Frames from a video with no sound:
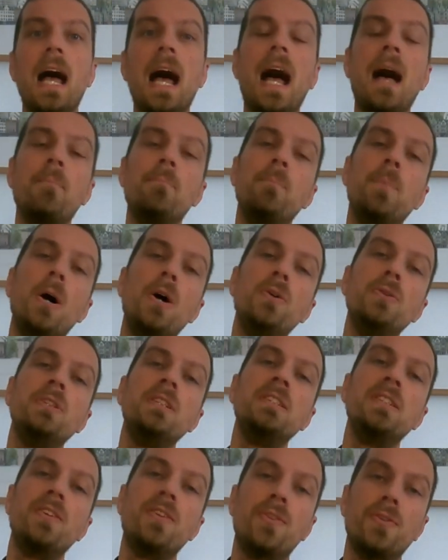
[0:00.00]
and poses
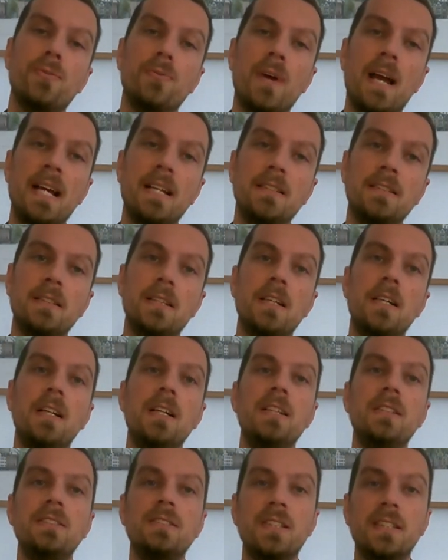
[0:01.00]
a threat
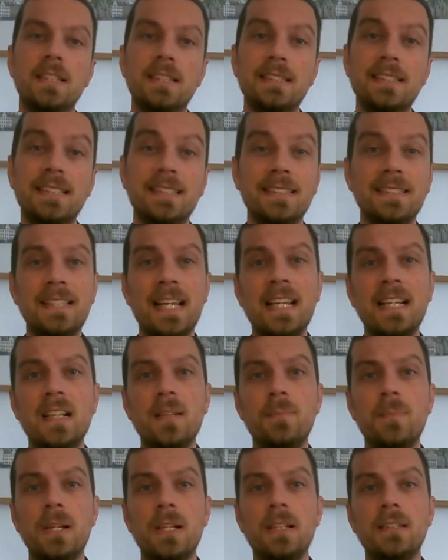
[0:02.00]
to the
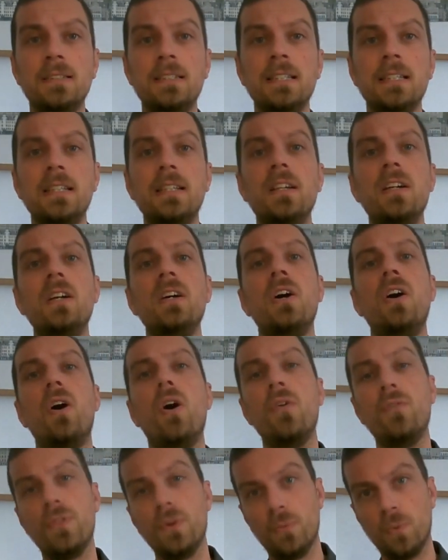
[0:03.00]
sustainability
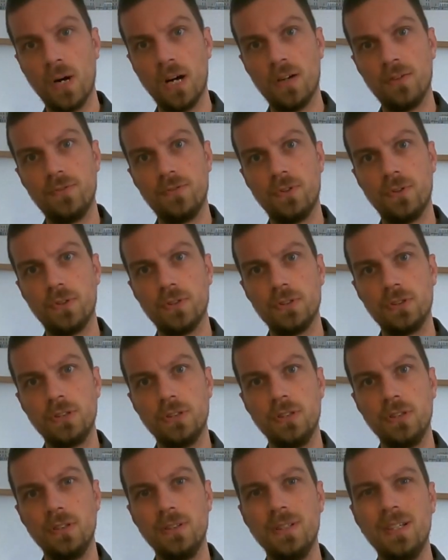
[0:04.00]
of the workforce
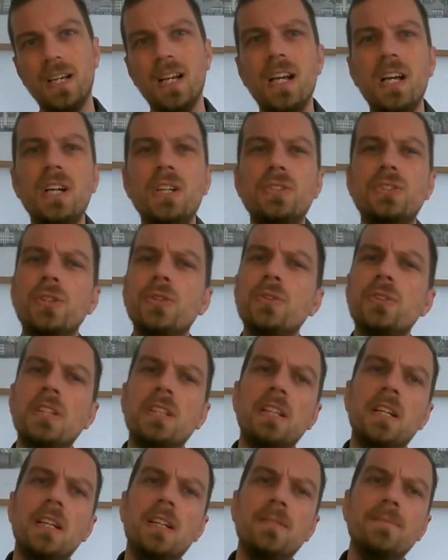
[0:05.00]
due to
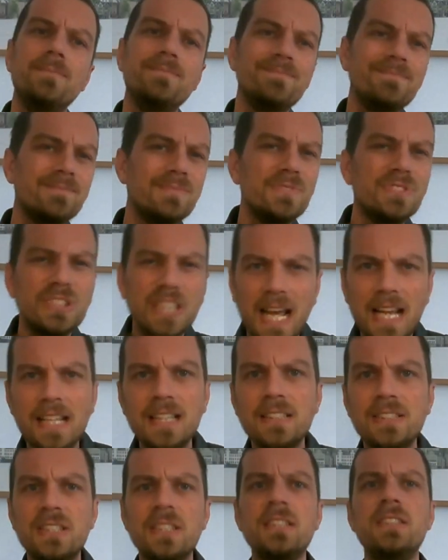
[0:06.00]
the
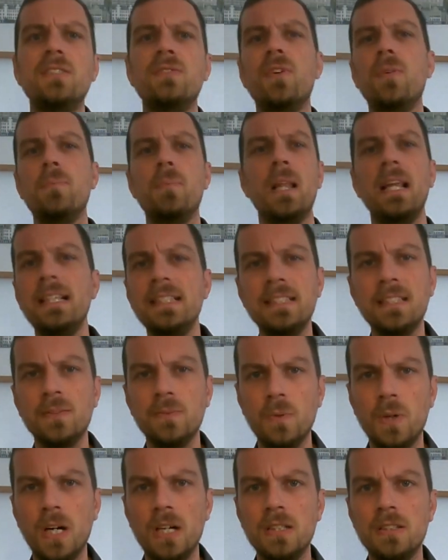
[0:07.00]
challenges of replacing
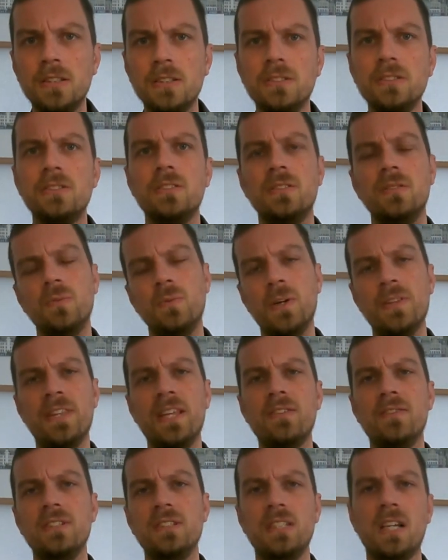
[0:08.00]
workers when they
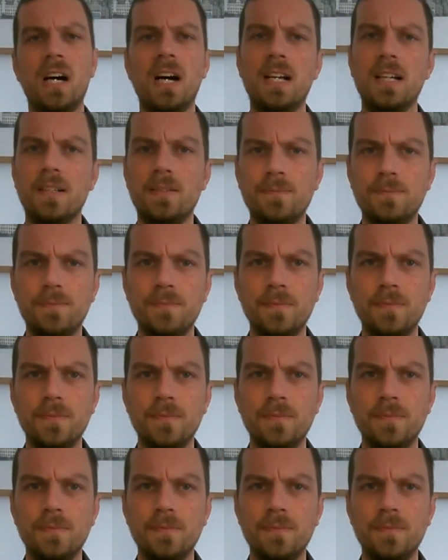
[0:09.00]
retire.